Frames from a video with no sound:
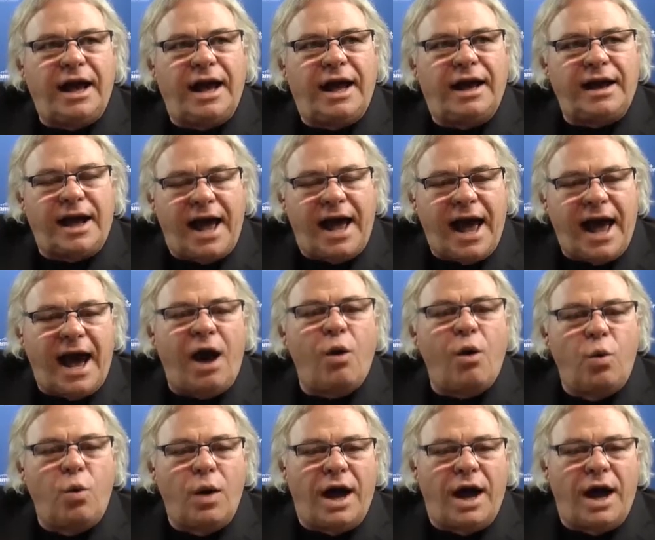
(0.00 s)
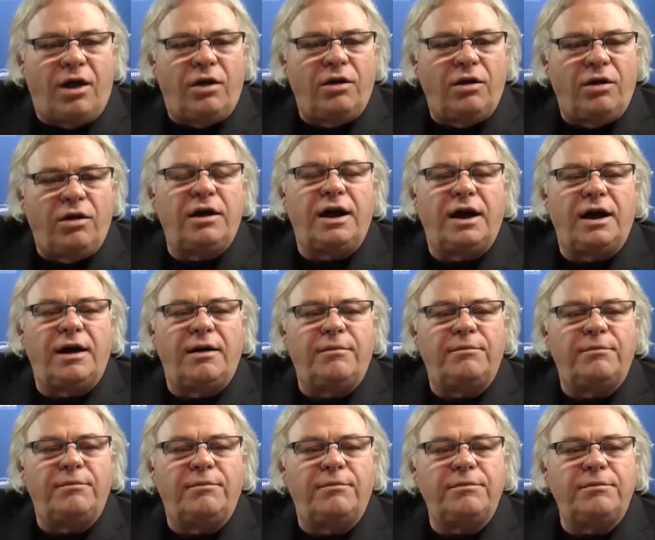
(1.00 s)
how well
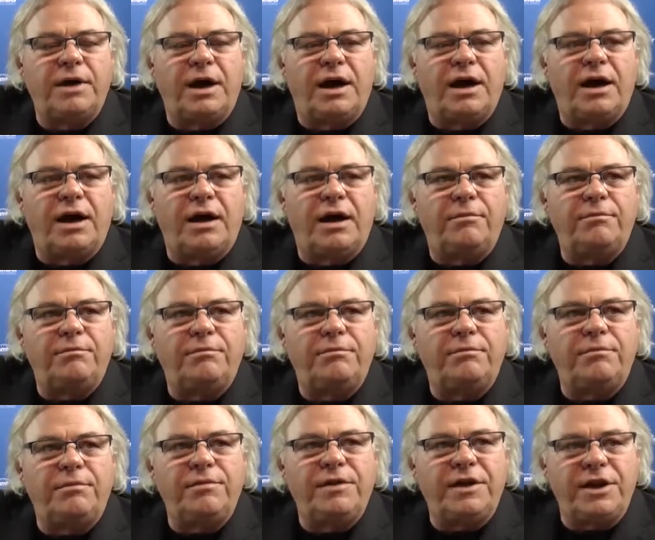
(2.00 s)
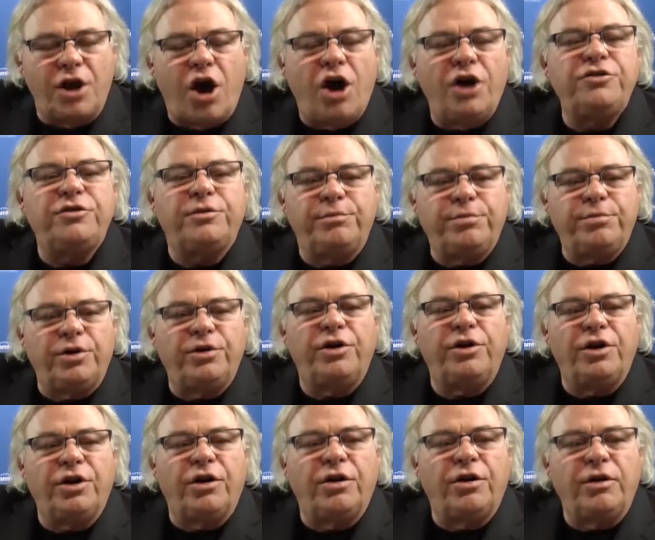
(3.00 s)
the
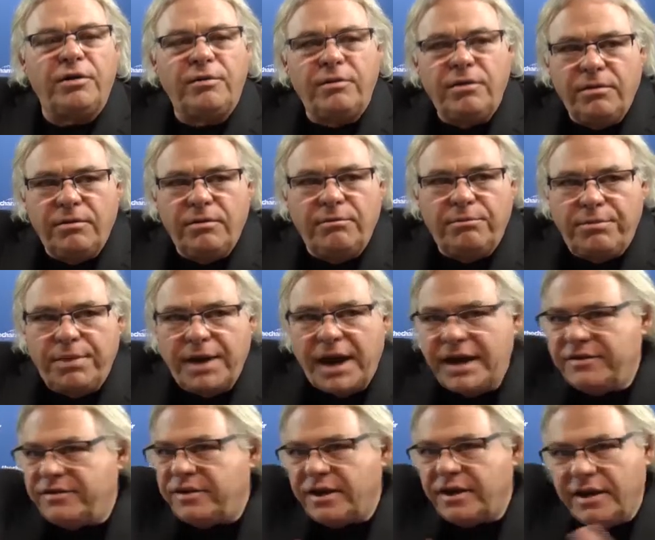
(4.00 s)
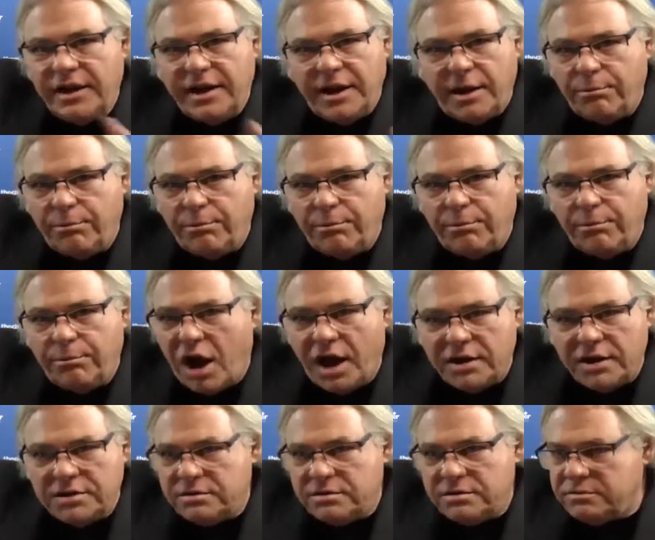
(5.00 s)
entrepreneur, basically in a
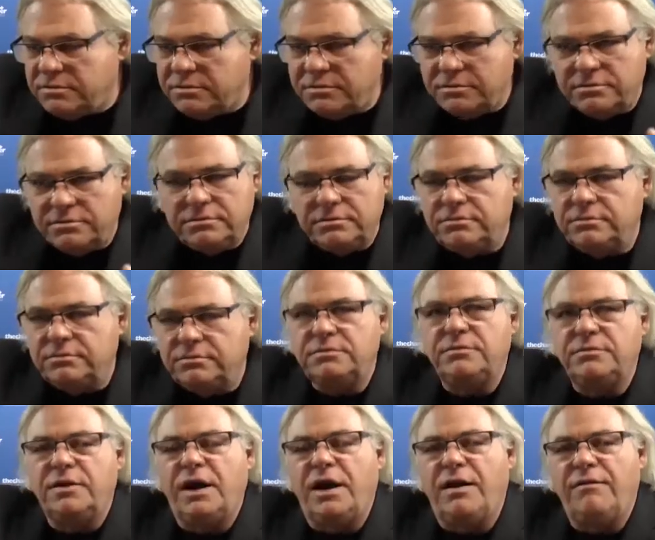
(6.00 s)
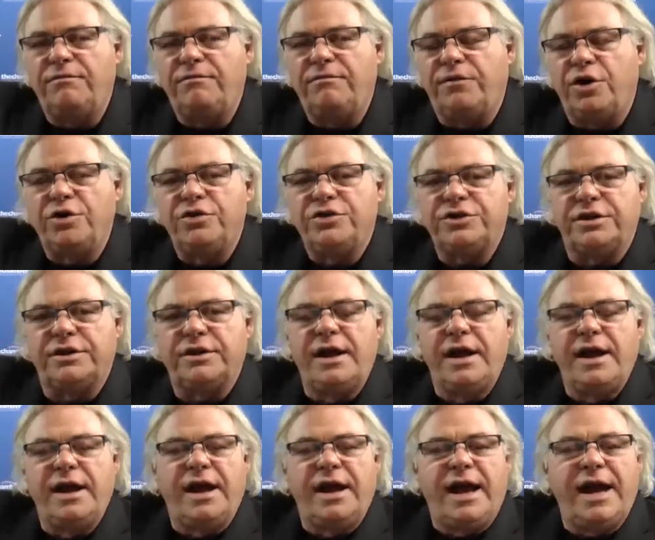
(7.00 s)
broad version,
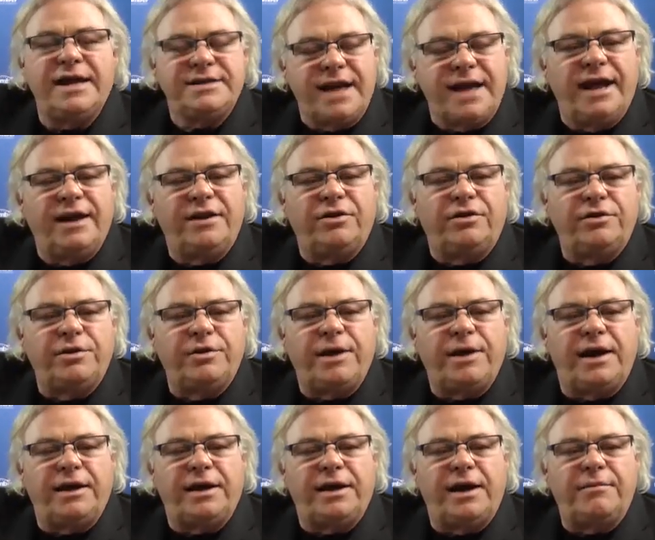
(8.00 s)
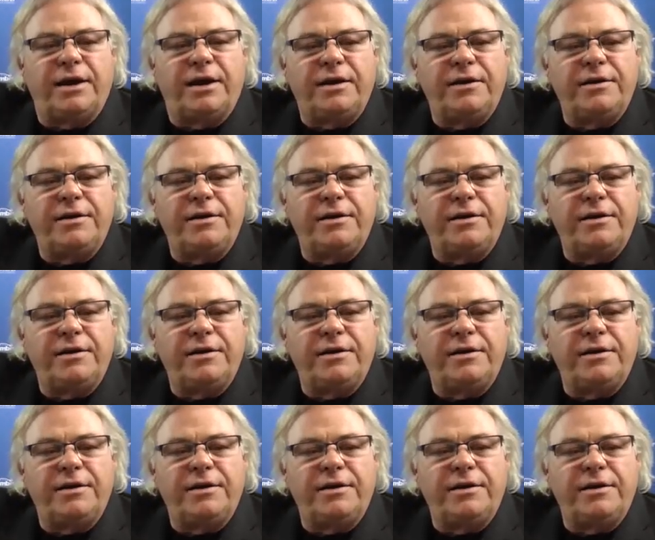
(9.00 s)
has handled the pandemic.